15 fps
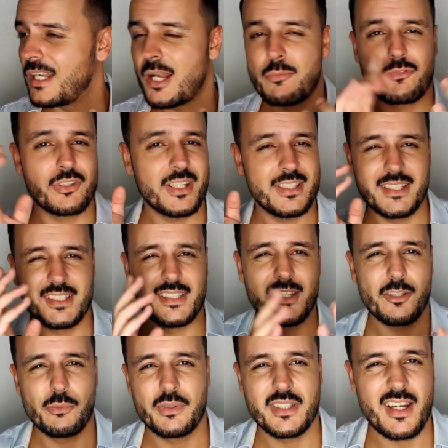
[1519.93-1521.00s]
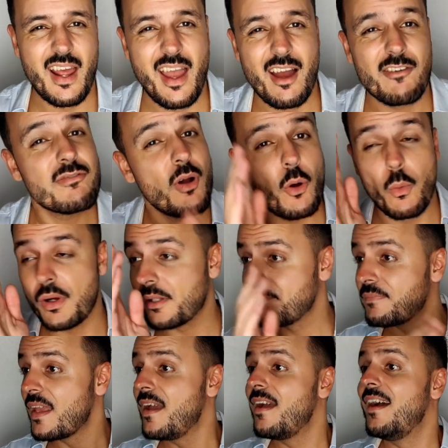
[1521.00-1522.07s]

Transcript: and I'm forgetting the other one that I have. Oh well.